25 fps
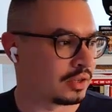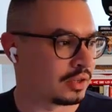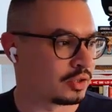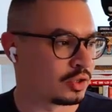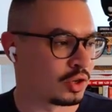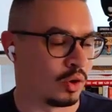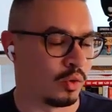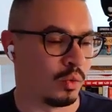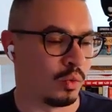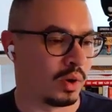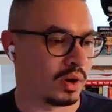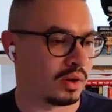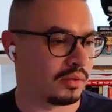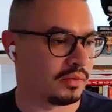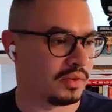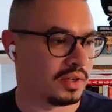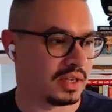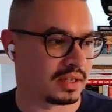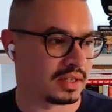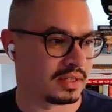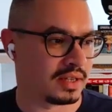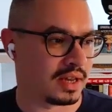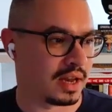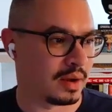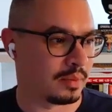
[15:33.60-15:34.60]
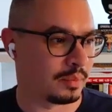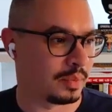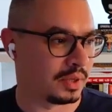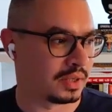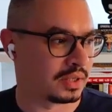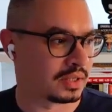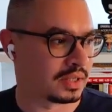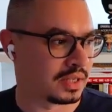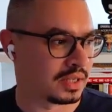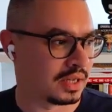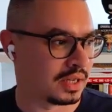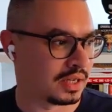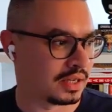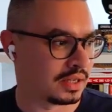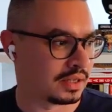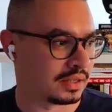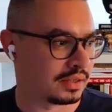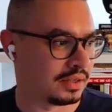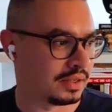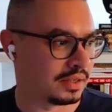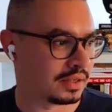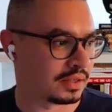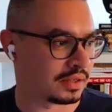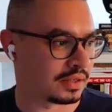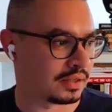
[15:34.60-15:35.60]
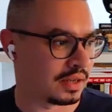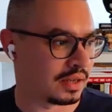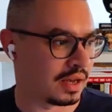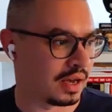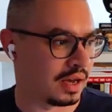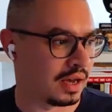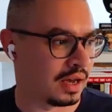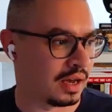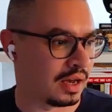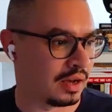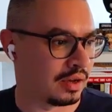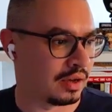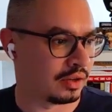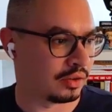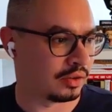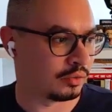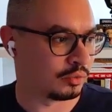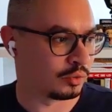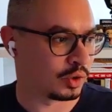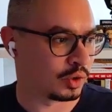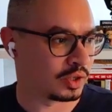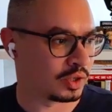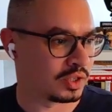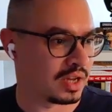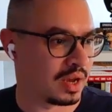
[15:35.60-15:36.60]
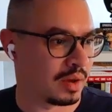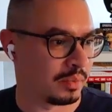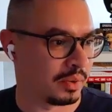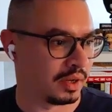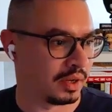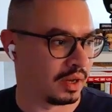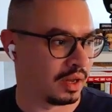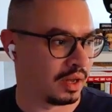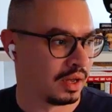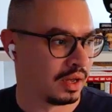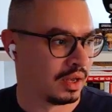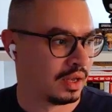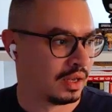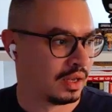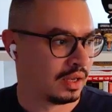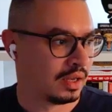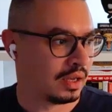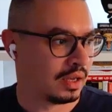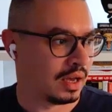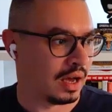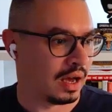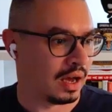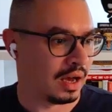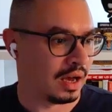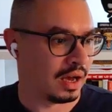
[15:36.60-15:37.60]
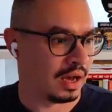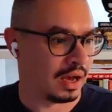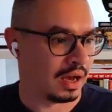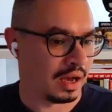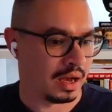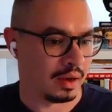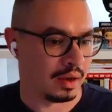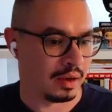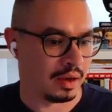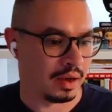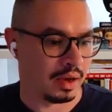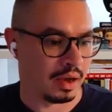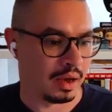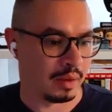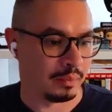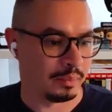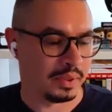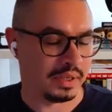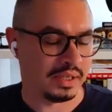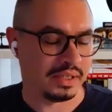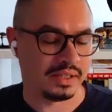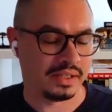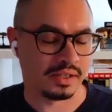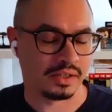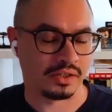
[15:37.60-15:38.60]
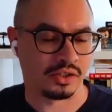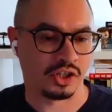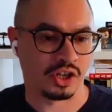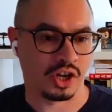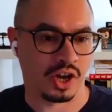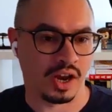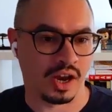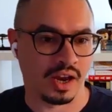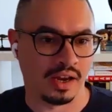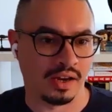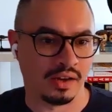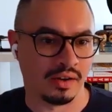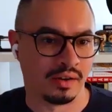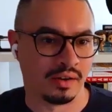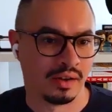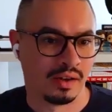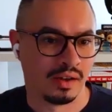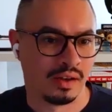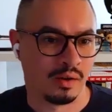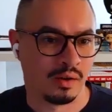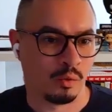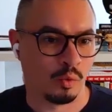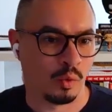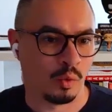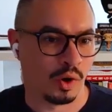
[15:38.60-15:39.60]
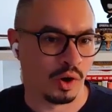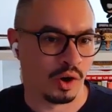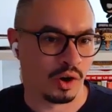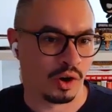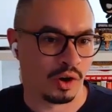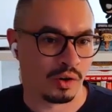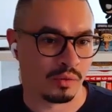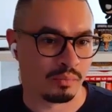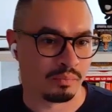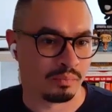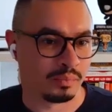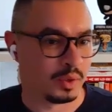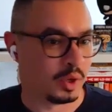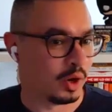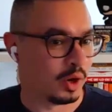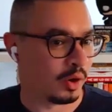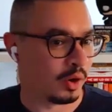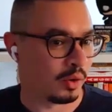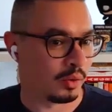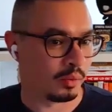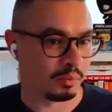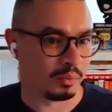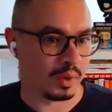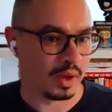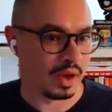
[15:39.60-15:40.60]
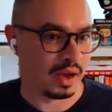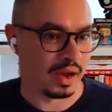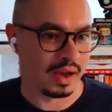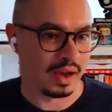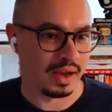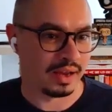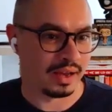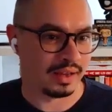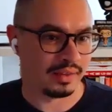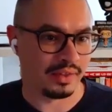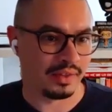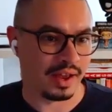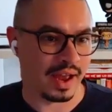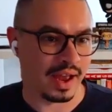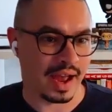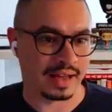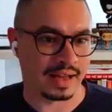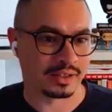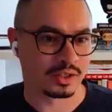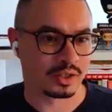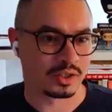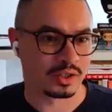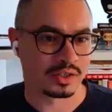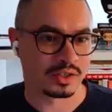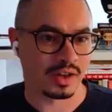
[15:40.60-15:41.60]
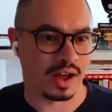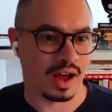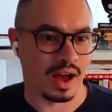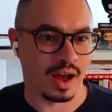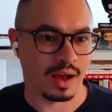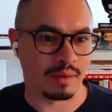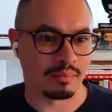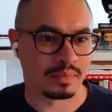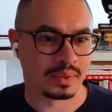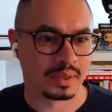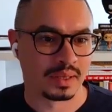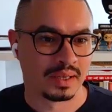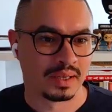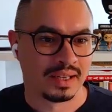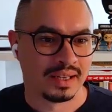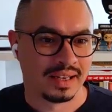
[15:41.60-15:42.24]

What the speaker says: So one of the examples is this, for example, a pizza chain where they have to stop